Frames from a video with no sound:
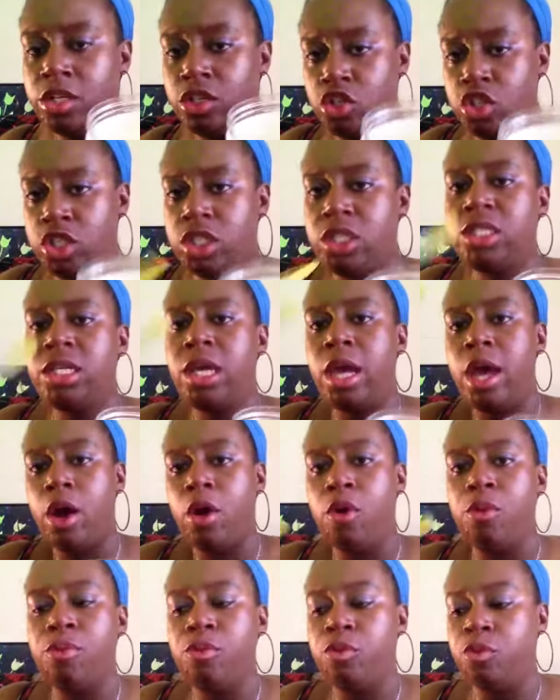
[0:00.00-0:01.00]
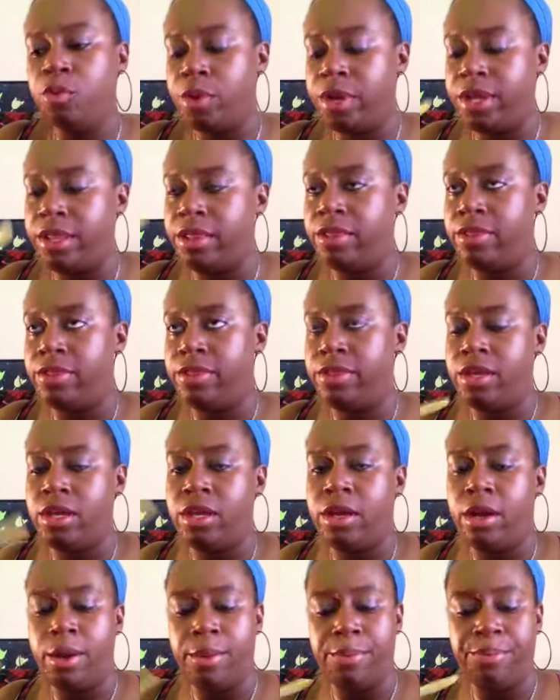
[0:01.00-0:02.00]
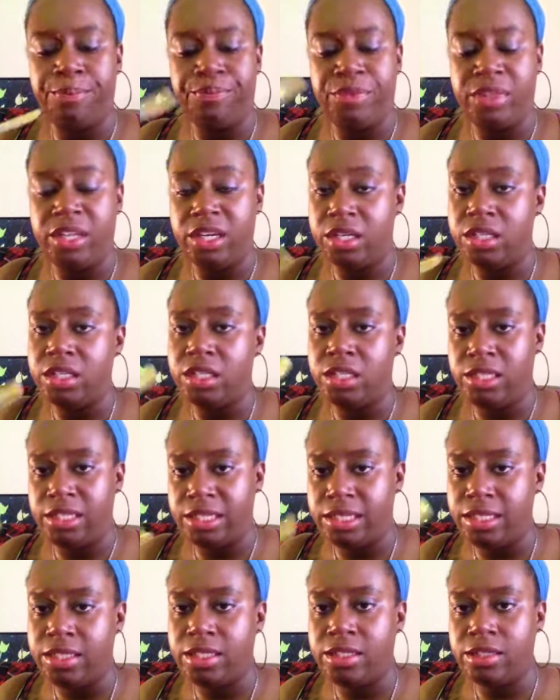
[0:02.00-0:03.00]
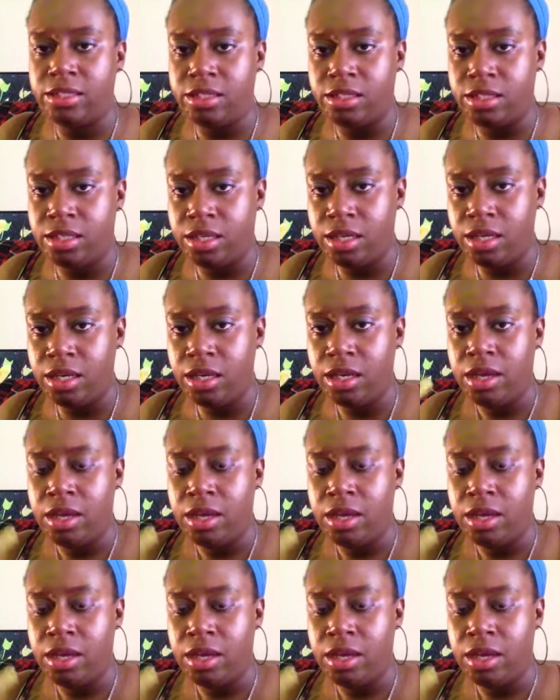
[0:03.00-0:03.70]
just to help with the consistency